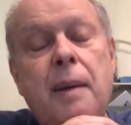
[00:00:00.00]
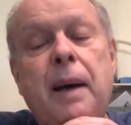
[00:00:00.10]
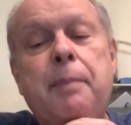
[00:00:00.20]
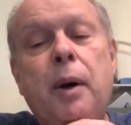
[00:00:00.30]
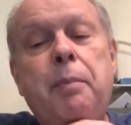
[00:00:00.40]
My
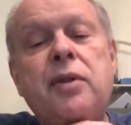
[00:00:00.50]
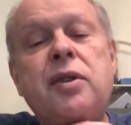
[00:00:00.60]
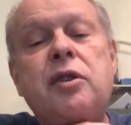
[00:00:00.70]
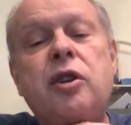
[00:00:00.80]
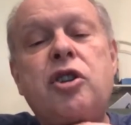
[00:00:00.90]
purpose is
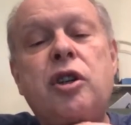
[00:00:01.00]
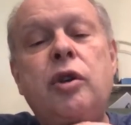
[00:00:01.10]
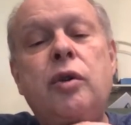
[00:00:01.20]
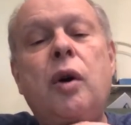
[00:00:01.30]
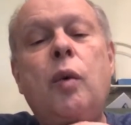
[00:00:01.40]
to show
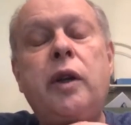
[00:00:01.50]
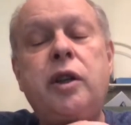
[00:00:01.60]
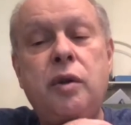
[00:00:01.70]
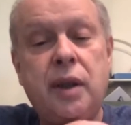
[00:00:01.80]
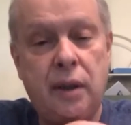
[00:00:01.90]
you what
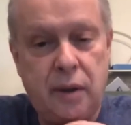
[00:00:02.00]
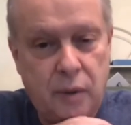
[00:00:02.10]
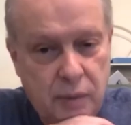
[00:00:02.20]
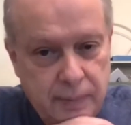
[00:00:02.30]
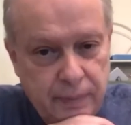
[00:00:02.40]
you can do,
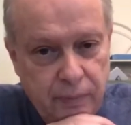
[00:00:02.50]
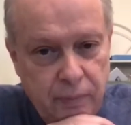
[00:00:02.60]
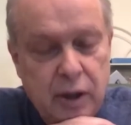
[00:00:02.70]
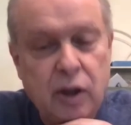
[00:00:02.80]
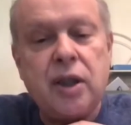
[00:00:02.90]

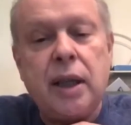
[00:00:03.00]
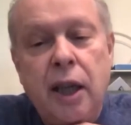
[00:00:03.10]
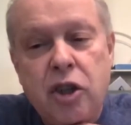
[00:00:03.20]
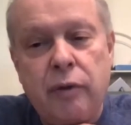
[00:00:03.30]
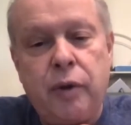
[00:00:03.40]
because
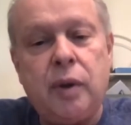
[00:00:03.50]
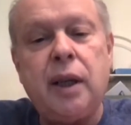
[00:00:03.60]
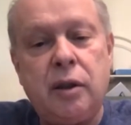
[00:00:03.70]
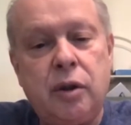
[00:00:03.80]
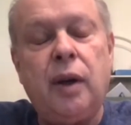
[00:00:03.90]
each of you
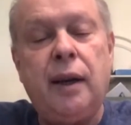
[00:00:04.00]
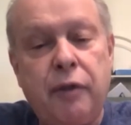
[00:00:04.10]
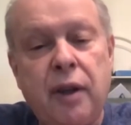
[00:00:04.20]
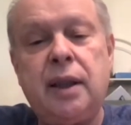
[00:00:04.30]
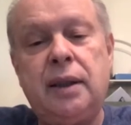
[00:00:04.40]
can do
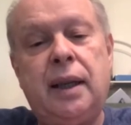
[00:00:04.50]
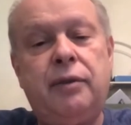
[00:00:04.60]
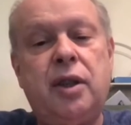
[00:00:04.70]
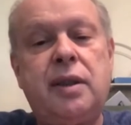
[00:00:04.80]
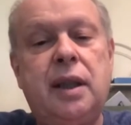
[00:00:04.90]
everything that I've
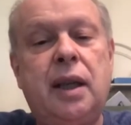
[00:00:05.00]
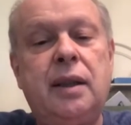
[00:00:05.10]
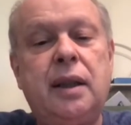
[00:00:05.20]
just done.